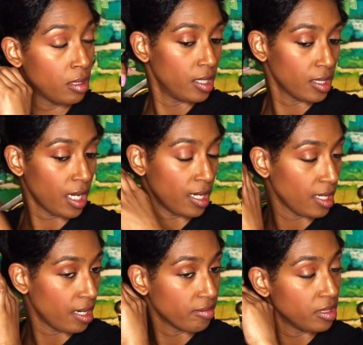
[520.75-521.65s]
It's got a
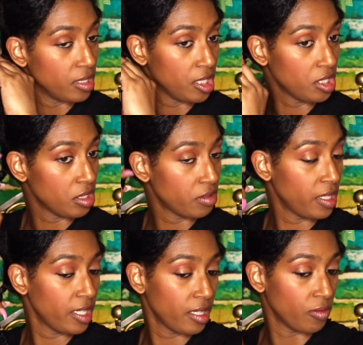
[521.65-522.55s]
lot of conditioner
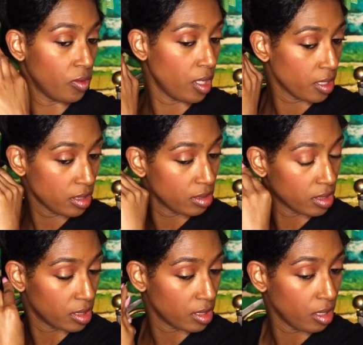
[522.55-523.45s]
in it and water, so
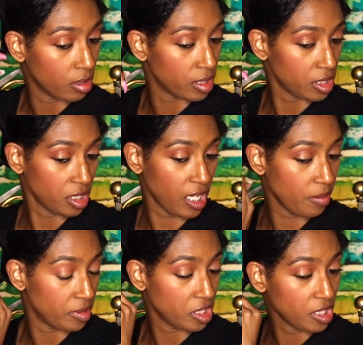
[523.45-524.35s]
it's gonna hold its
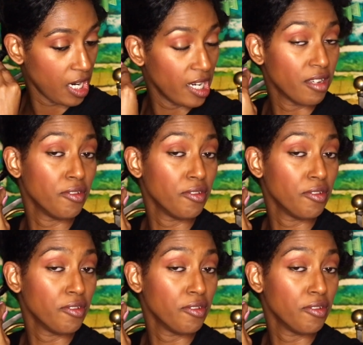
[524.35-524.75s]
shape and shine.